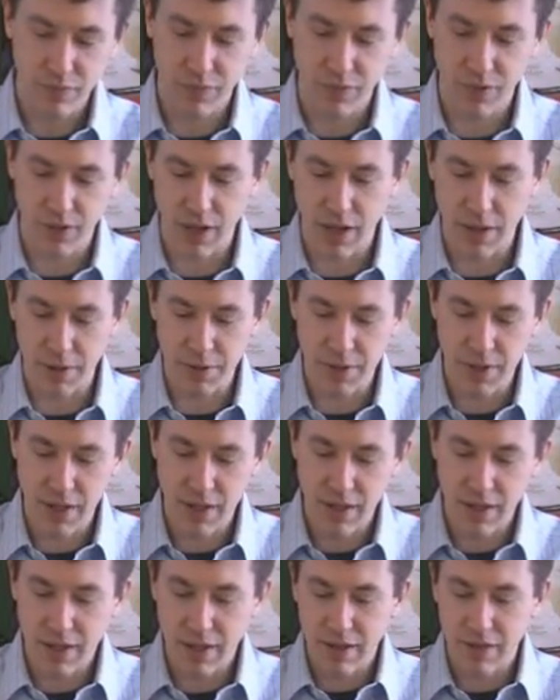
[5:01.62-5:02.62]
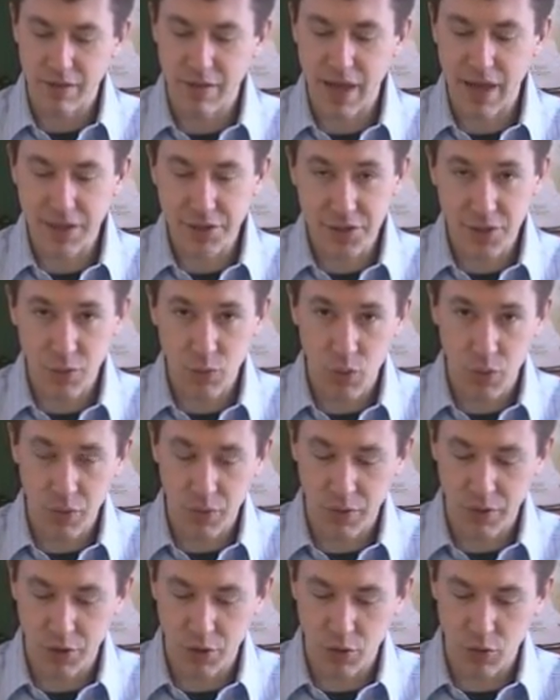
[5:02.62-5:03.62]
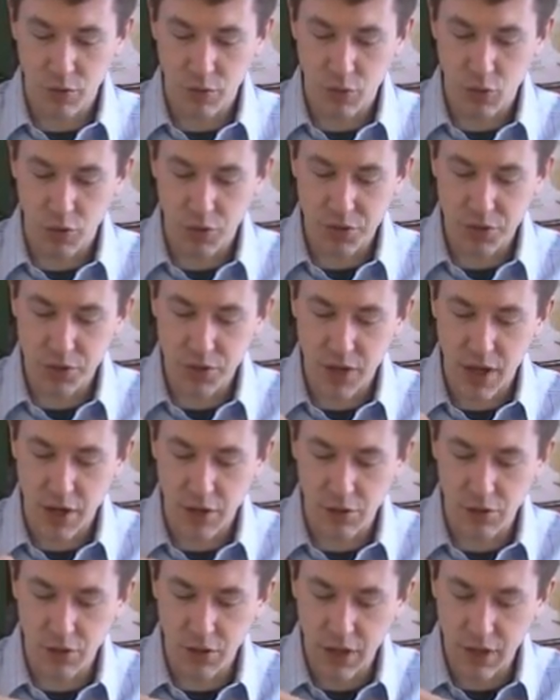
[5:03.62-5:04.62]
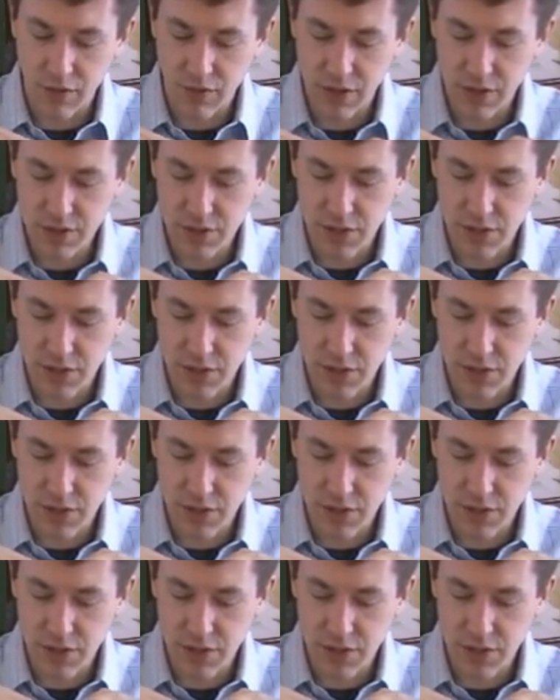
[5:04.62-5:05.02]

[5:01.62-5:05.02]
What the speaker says: Okay, Next thing we want to do, of course, is kind of look at these